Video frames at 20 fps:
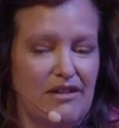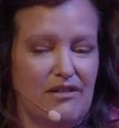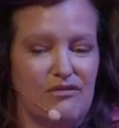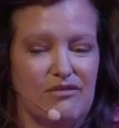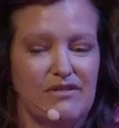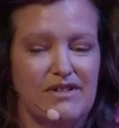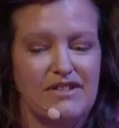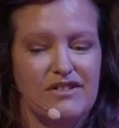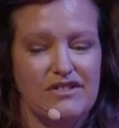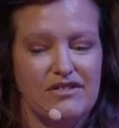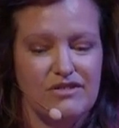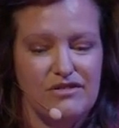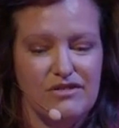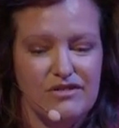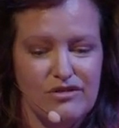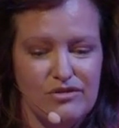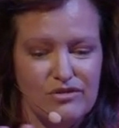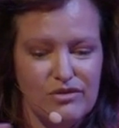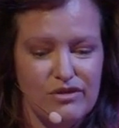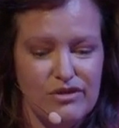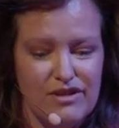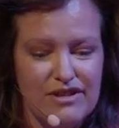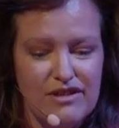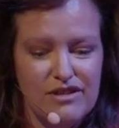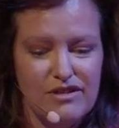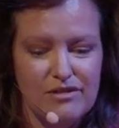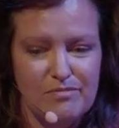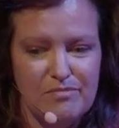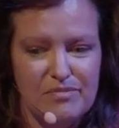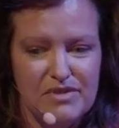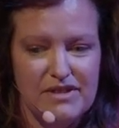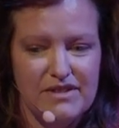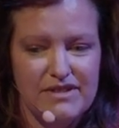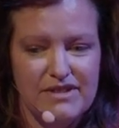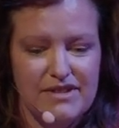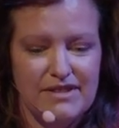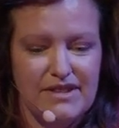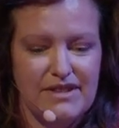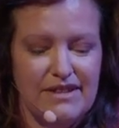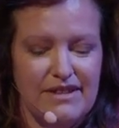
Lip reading: or at least the northeastern part,